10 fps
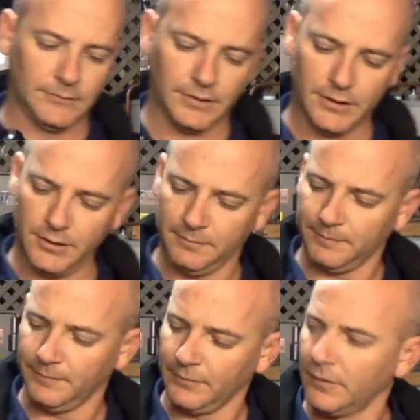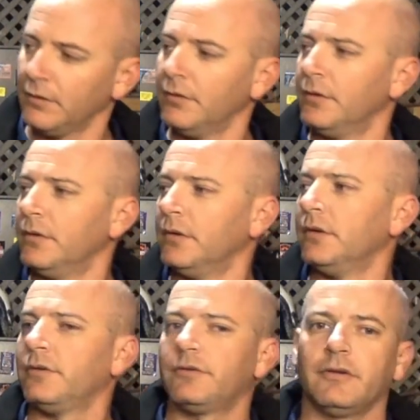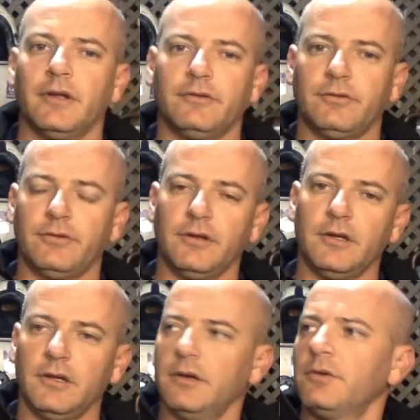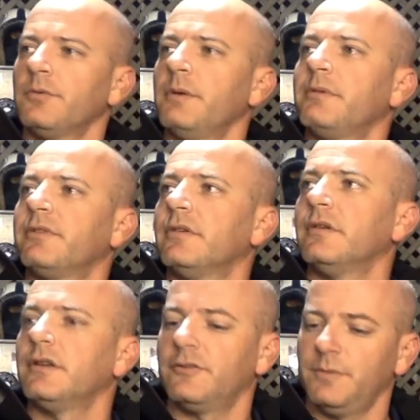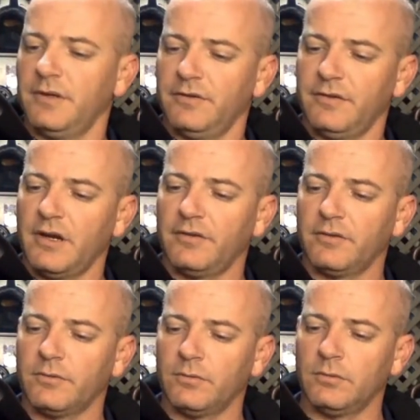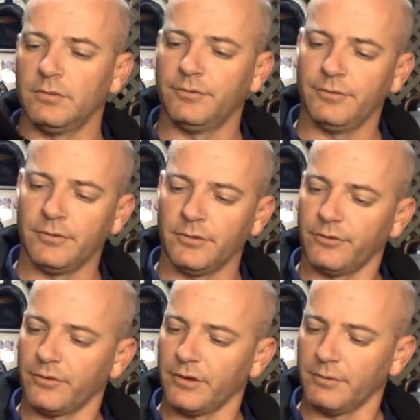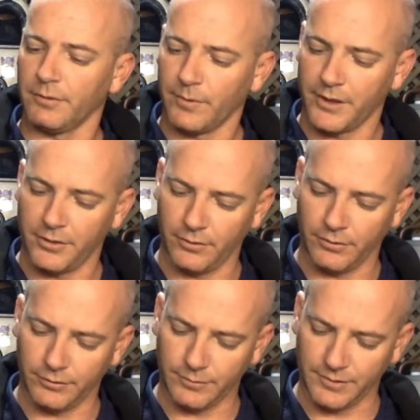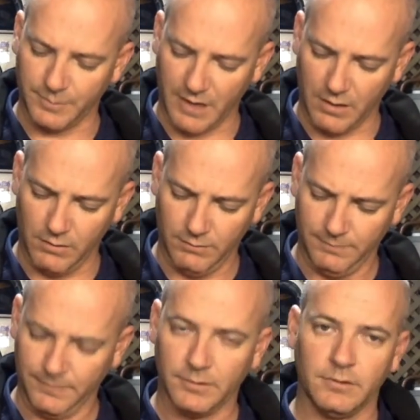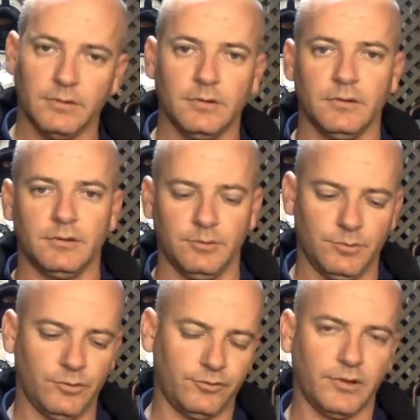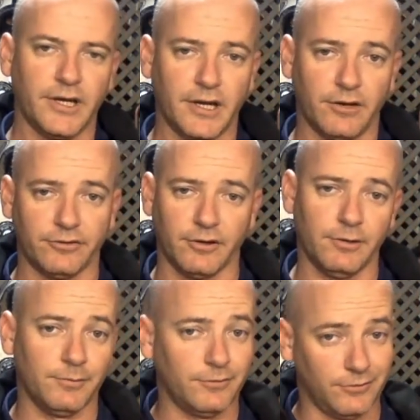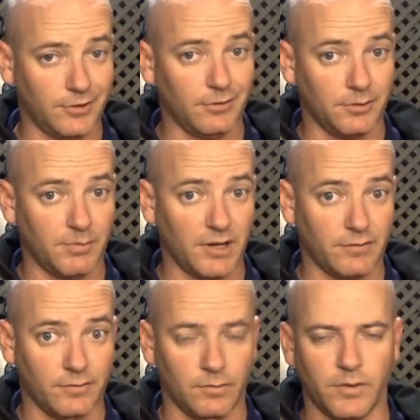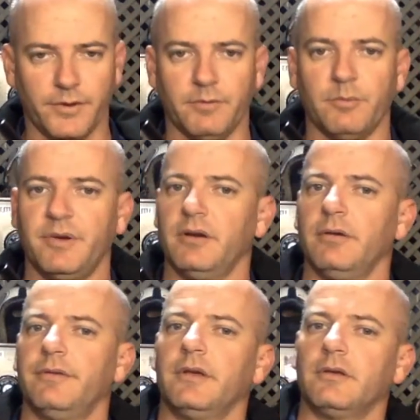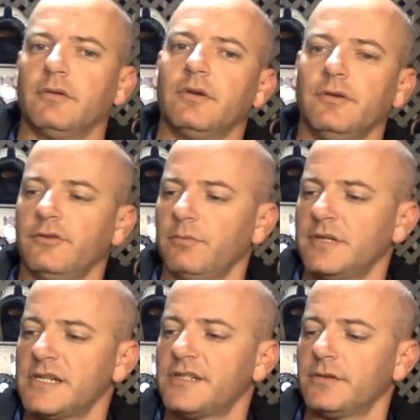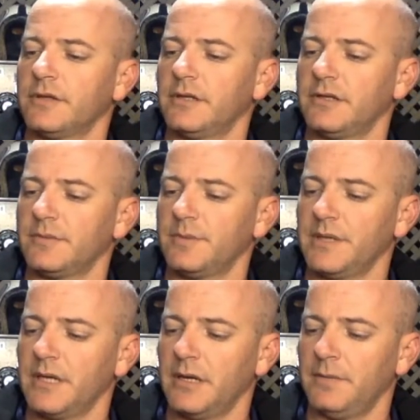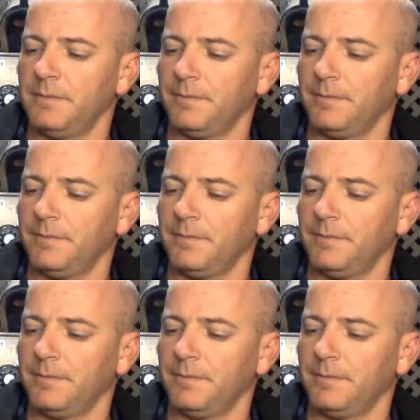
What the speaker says: Okay, so that's the Remington SBS Tactical 223 with a 1 in 9 twist barrel. The Bushnell AR scope, which is going back for a warranty repair, I think. I'm going to do some testing on that this weekend.